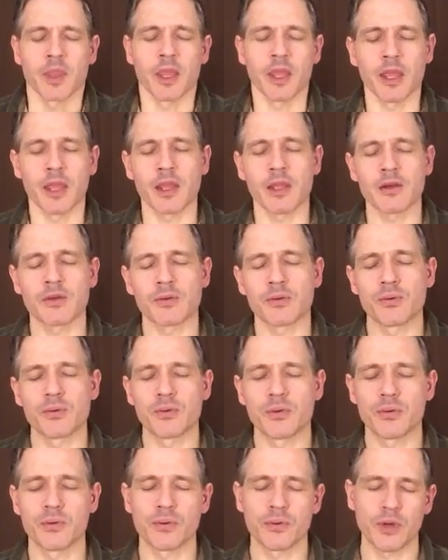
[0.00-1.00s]
and
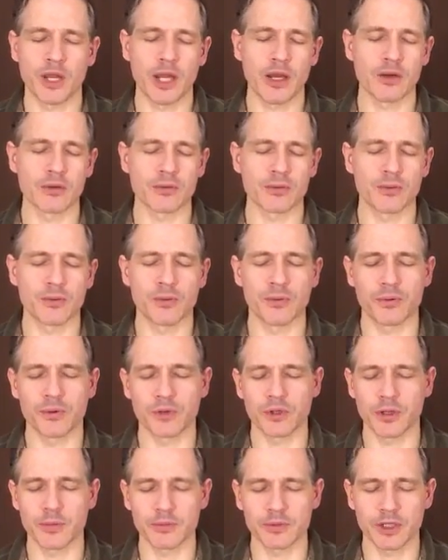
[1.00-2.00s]
out,
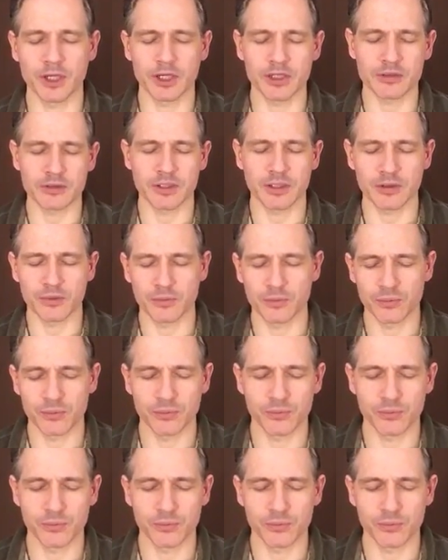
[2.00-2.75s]
carbon dioxide.